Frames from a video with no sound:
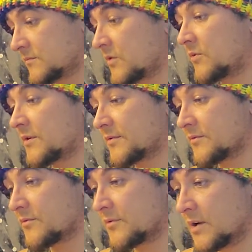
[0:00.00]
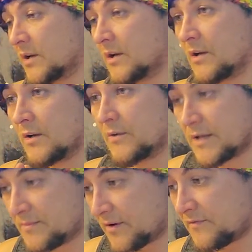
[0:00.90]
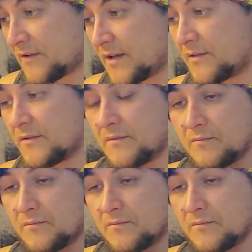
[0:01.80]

We're going through, keeping our faith.